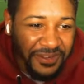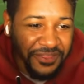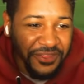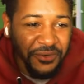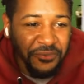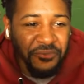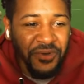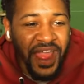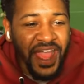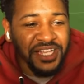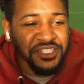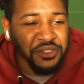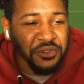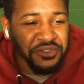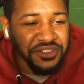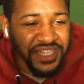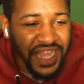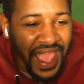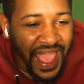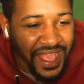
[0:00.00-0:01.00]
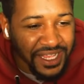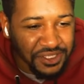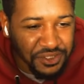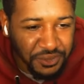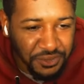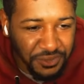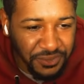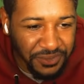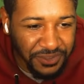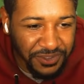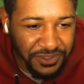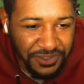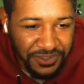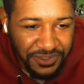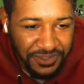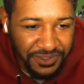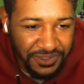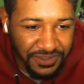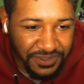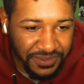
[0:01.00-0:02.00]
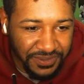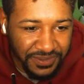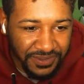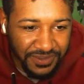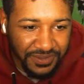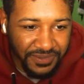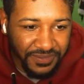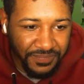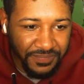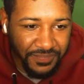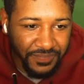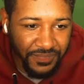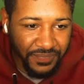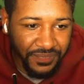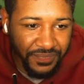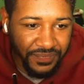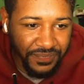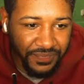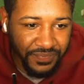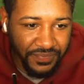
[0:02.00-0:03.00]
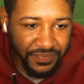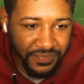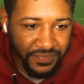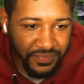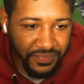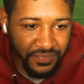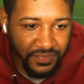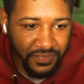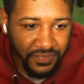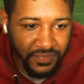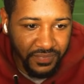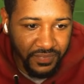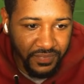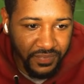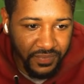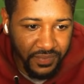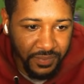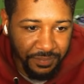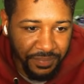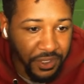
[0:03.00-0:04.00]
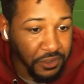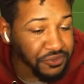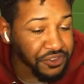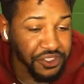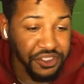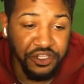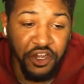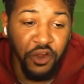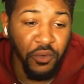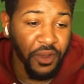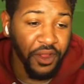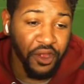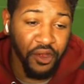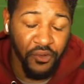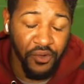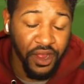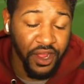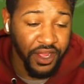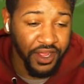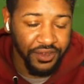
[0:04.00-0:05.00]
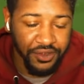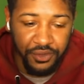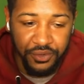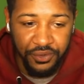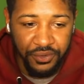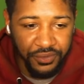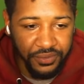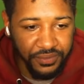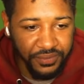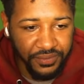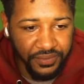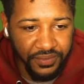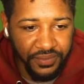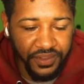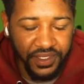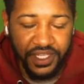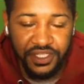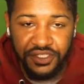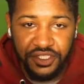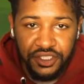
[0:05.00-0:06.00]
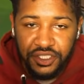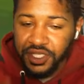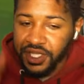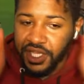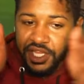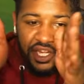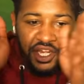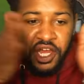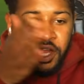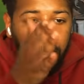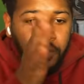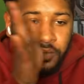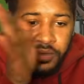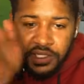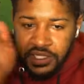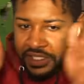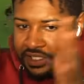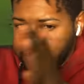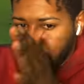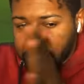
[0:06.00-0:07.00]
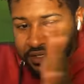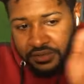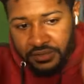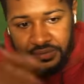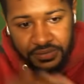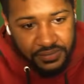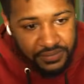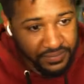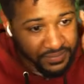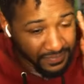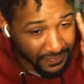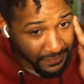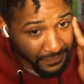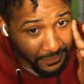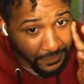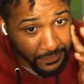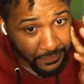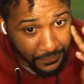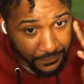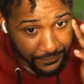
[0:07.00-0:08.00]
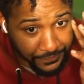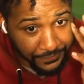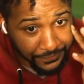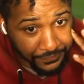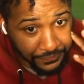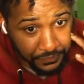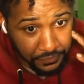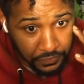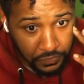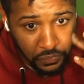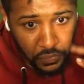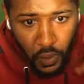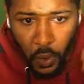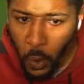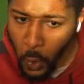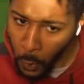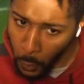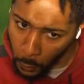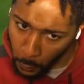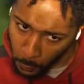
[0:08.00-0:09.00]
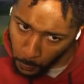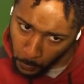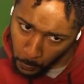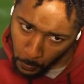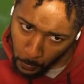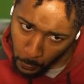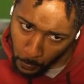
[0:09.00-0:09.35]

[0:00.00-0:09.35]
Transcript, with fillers: The razzle dazzle. Gets through here, the little show and go, the dummy, and here. Bro just nowhere to run, dude. He just, he know, he know. goes for Beauden Barrett. Shot